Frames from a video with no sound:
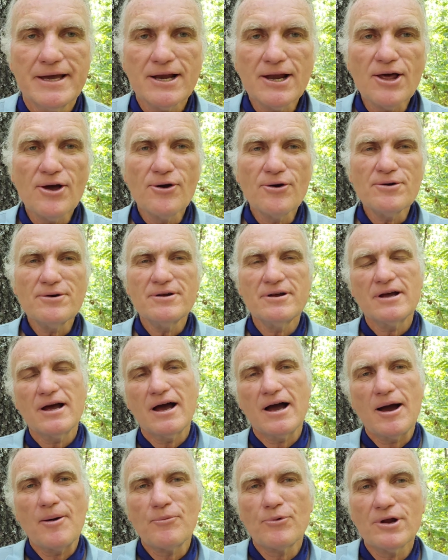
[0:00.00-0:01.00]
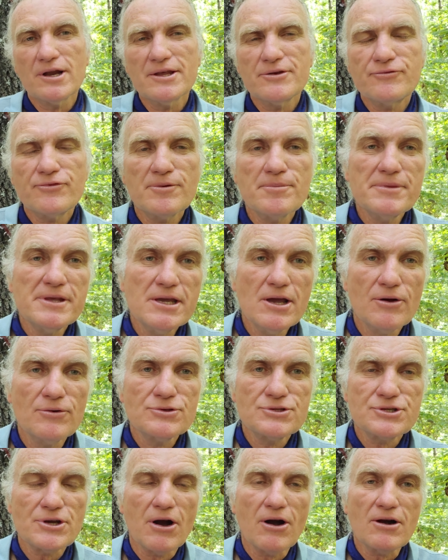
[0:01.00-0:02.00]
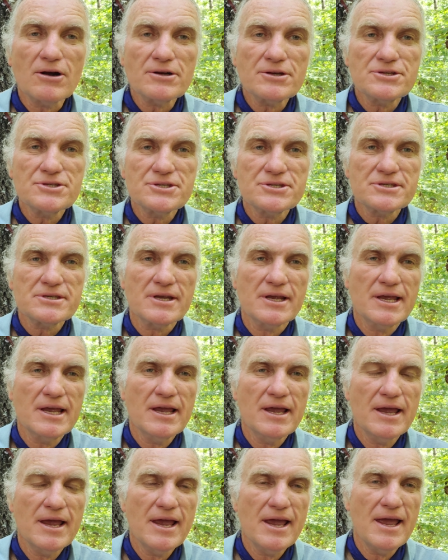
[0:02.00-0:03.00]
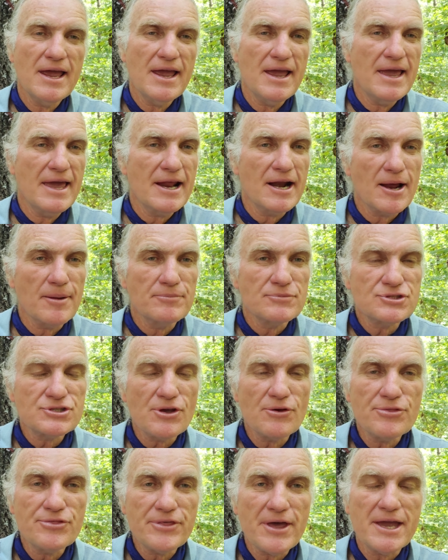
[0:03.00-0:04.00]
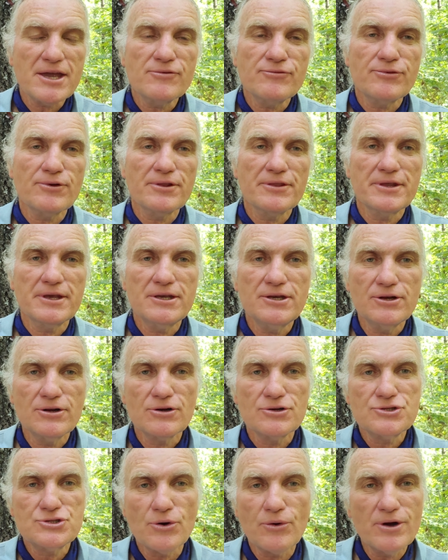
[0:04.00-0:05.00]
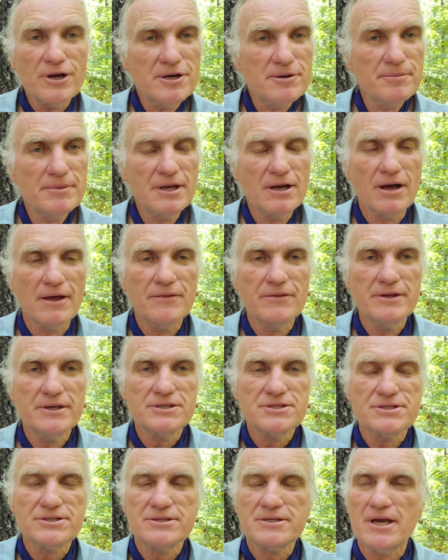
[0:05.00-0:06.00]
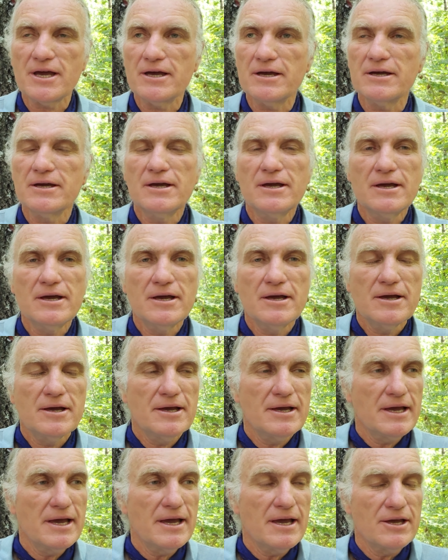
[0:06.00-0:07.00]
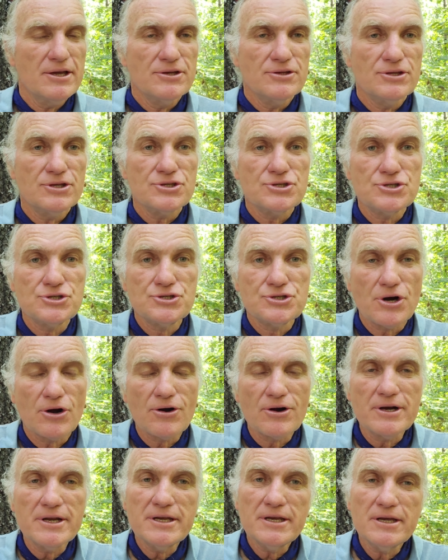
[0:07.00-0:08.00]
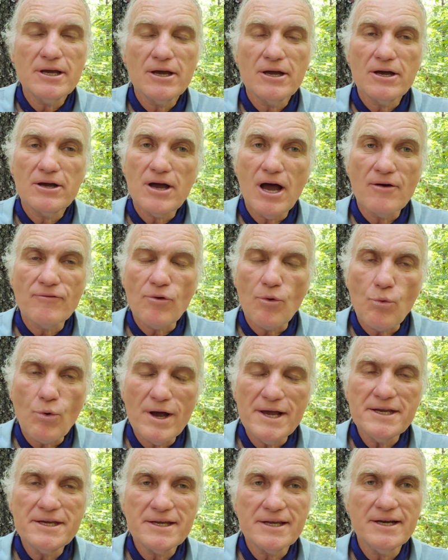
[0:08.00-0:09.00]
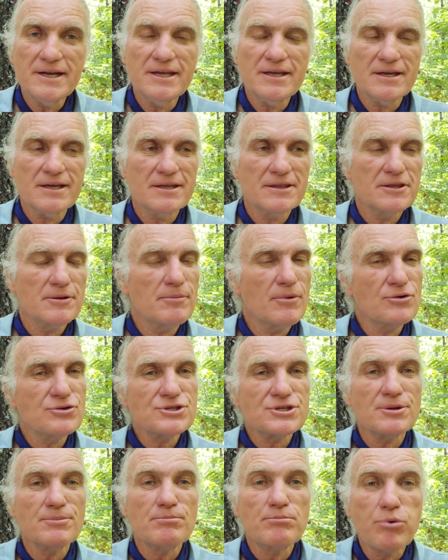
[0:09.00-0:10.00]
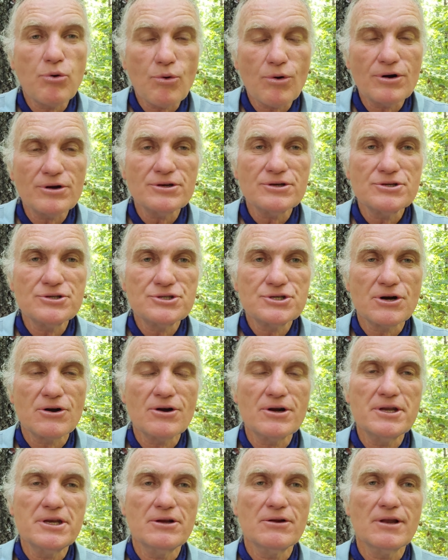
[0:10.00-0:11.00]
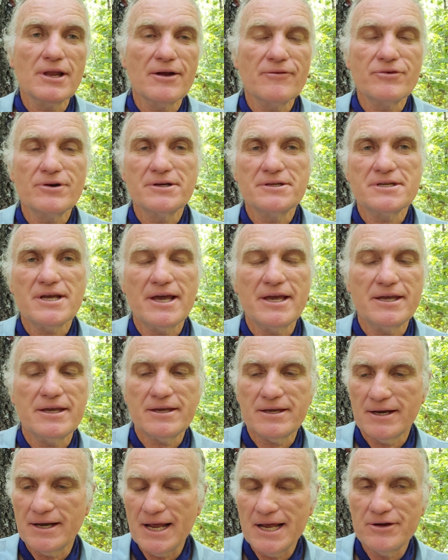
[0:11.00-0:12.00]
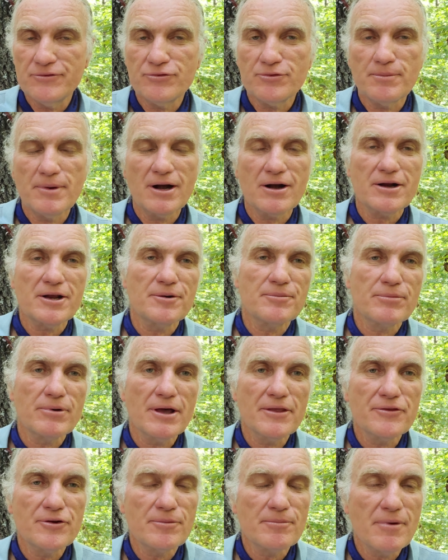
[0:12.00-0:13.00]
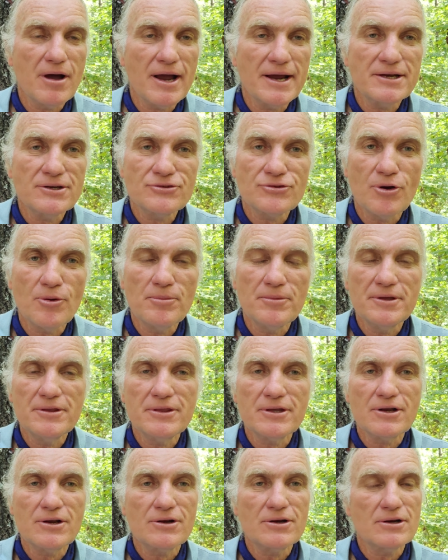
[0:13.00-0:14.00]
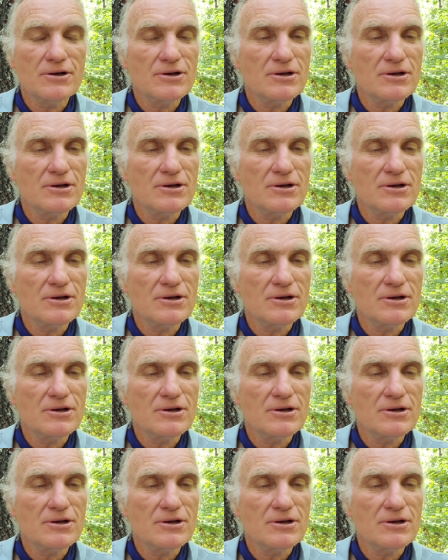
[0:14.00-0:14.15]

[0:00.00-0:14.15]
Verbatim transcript: Hello, I'm Willie from the Ozarks, and I'm so thankful that you're joining me on this, uh, this journey of awakening, the most important journey you'll ever take. A Native American brother of mine told me the,